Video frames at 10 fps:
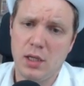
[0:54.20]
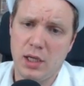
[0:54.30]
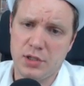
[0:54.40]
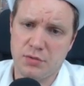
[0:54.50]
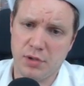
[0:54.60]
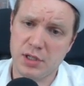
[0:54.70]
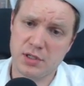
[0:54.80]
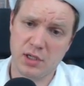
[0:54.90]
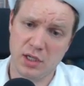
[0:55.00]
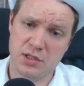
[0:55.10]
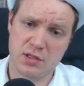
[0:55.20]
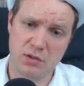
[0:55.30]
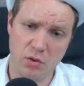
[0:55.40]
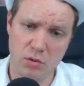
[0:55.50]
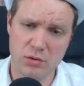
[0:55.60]
it's reached its
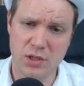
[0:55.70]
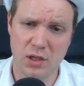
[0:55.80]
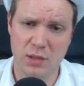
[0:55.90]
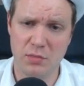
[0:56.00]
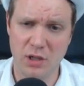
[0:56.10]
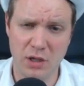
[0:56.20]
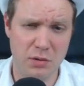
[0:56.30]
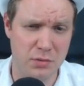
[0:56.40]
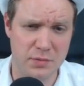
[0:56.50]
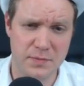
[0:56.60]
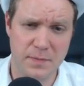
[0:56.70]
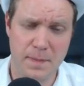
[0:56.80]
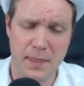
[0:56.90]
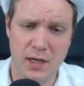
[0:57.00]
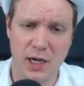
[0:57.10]
all-time low
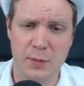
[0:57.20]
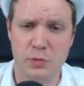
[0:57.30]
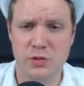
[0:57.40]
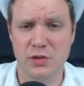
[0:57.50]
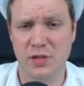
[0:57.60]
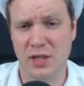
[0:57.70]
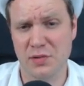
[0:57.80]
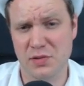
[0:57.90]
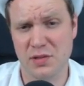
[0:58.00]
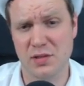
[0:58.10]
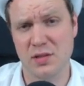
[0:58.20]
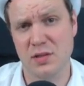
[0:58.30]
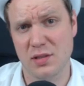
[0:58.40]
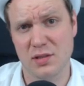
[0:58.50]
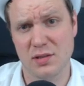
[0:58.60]
in April
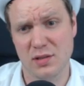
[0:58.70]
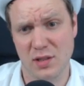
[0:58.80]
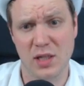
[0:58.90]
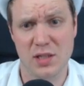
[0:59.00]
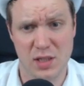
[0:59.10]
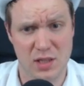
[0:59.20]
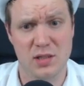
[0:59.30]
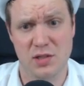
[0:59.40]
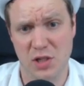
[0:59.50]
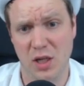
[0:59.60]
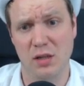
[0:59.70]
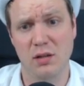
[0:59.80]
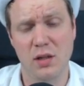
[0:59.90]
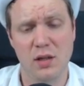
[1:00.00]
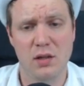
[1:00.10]
2018 this year
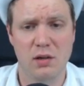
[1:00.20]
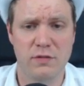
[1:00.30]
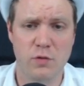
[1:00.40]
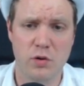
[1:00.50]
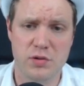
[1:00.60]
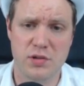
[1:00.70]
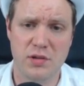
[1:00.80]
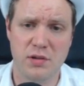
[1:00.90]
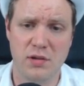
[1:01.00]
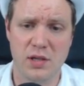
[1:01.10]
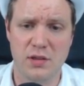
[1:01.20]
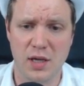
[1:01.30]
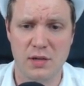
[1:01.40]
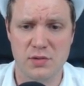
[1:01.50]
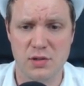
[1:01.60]
of
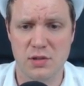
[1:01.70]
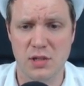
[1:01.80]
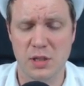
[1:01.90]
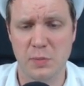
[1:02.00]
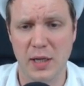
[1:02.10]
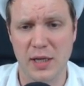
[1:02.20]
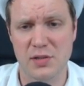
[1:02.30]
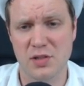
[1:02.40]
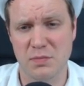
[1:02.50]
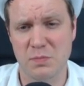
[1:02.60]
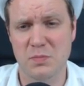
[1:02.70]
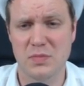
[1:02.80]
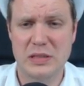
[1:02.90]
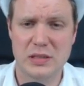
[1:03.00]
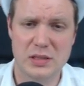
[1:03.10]
430,000 unique players. So
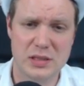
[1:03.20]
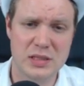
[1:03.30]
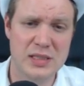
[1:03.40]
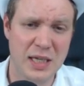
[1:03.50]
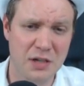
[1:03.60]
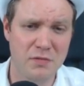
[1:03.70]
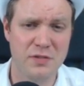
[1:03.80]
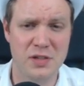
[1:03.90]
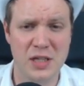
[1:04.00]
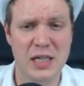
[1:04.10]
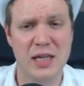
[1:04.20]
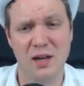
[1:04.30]
getting on for nearly